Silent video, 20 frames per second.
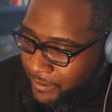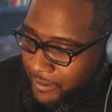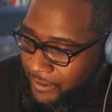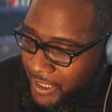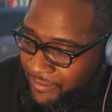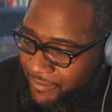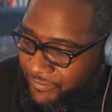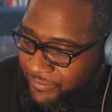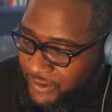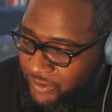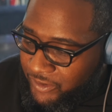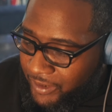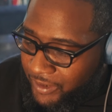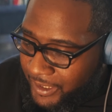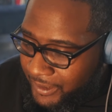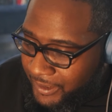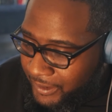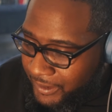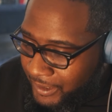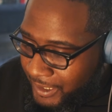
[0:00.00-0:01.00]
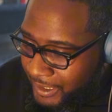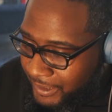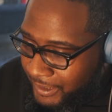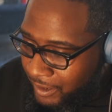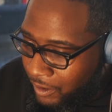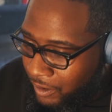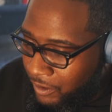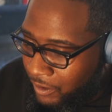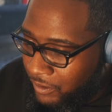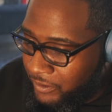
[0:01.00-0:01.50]
Every track got
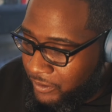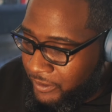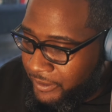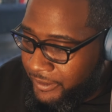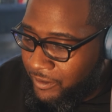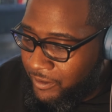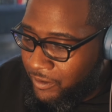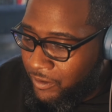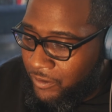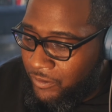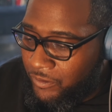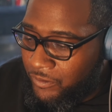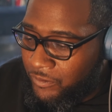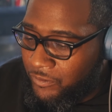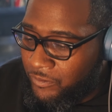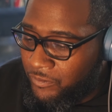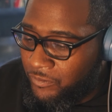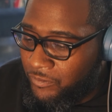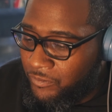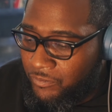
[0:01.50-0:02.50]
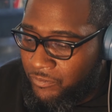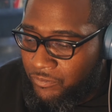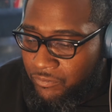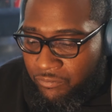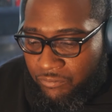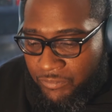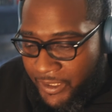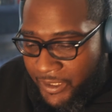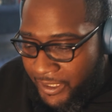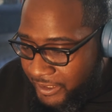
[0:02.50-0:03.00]
all of their own
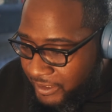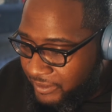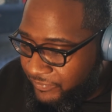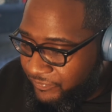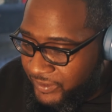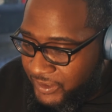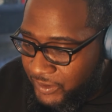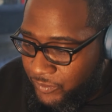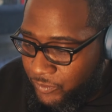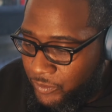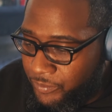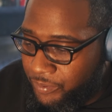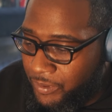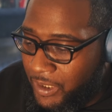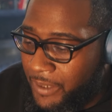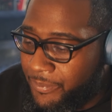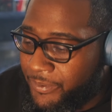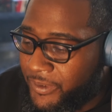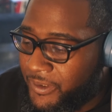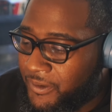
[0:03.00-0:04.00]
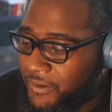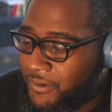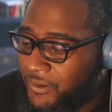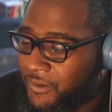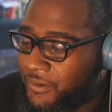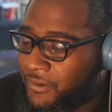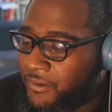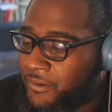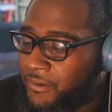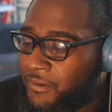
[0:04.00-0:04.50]
individual
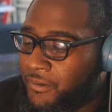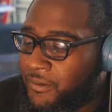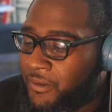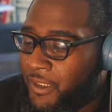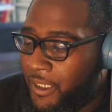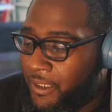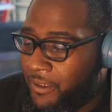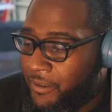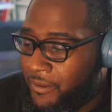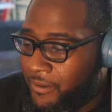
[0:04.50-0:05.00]
properties. Okay.